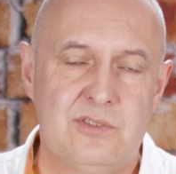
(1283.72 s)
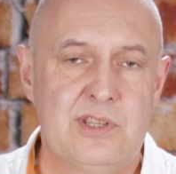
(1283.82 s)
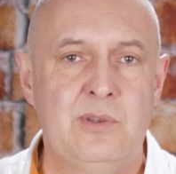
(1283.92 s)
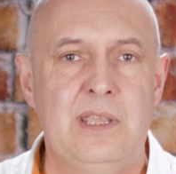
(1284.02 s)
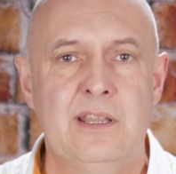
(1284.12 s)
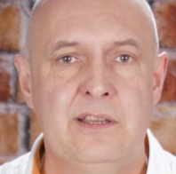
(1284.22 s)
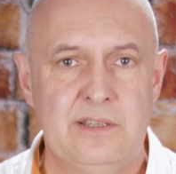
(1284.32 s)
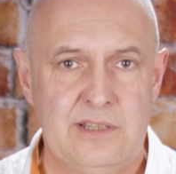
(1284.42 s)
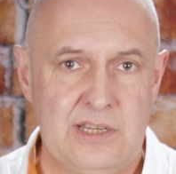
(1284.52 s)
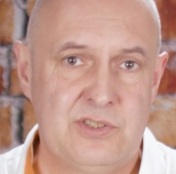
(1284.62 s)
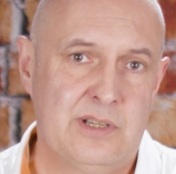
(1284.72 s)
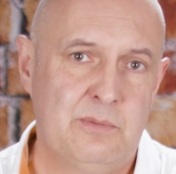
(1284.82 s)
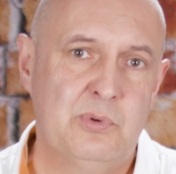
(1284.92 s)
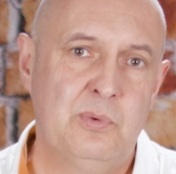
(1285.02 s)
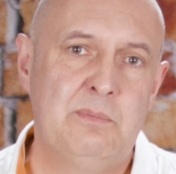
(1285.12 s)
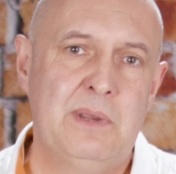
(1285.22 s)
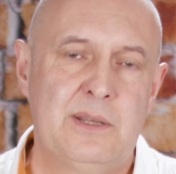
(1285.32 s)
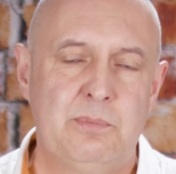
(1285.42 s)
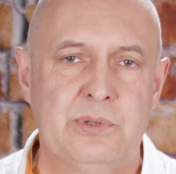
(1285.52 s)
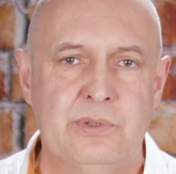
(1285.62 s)
So in our example, we'd be
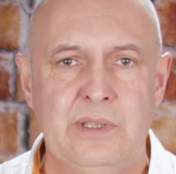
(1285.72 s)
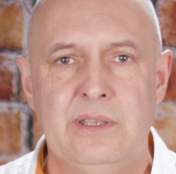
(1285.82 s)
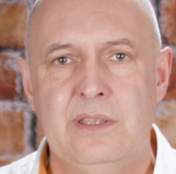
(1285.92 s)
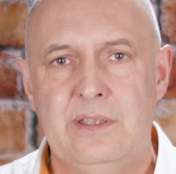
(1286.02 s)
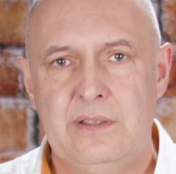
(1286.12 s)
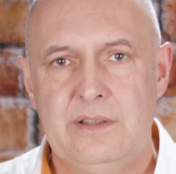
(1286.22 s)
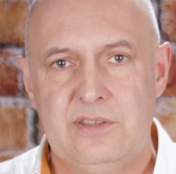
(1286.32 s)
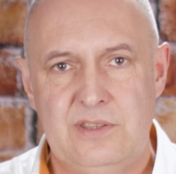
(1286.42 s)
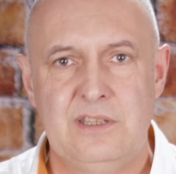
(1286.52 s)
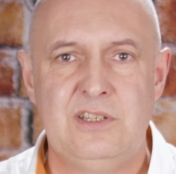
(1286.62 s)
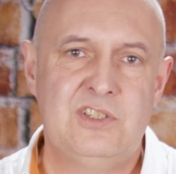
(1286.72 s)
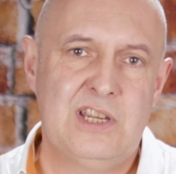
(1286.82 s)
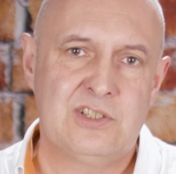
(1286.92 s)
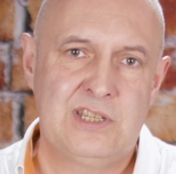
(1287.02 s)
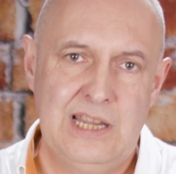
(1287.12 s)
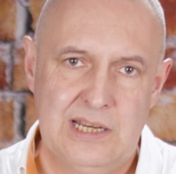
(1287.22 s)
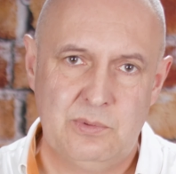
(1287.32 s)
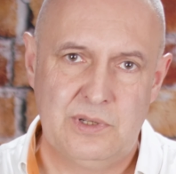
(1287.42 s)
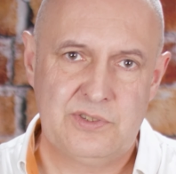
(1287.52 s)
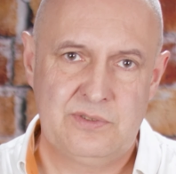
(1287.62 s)
able to pull 36
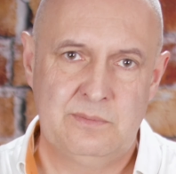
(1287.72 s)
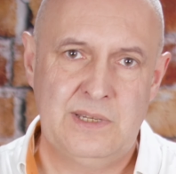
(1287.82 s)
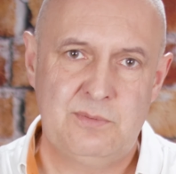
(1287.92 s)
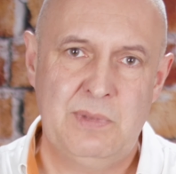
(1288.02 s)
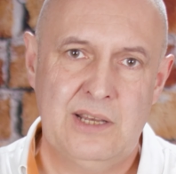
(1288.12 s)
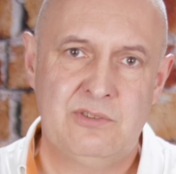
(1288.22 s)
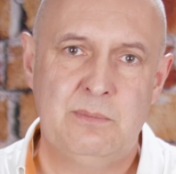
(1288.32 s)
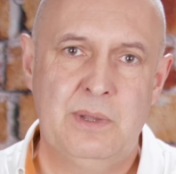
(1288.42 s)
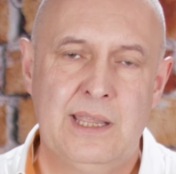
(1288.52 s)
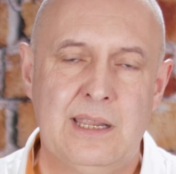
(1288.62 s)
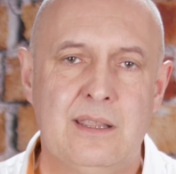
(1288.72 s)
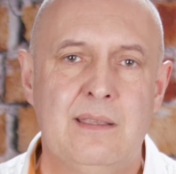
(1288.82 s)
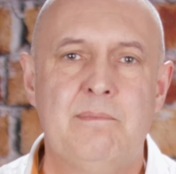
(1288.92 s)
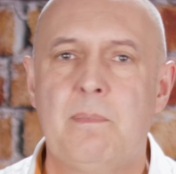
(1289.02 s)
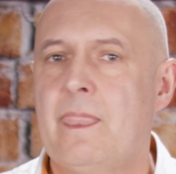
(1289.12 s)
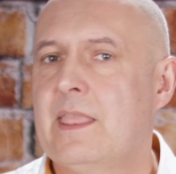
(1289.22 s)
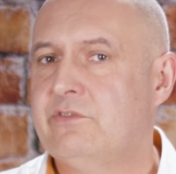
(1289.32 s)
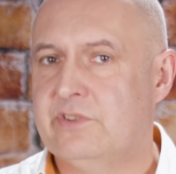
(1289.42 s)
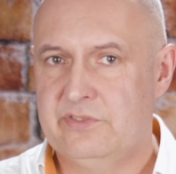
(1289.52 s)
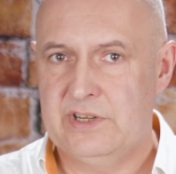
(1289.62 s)
kilowatts from this battery bank
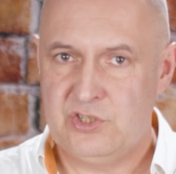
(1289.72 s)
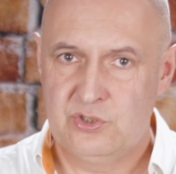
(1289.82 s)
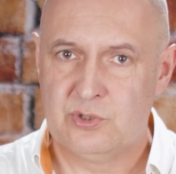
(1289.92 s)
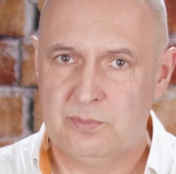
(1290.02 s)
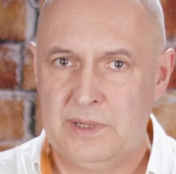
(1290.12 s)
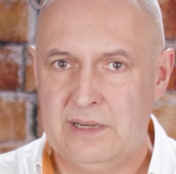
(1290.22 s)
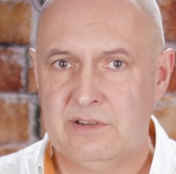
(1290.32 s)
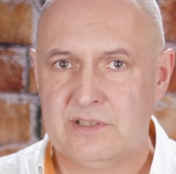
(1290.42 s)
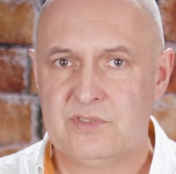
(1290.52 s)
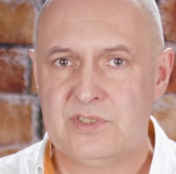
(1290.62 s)
for a very short period of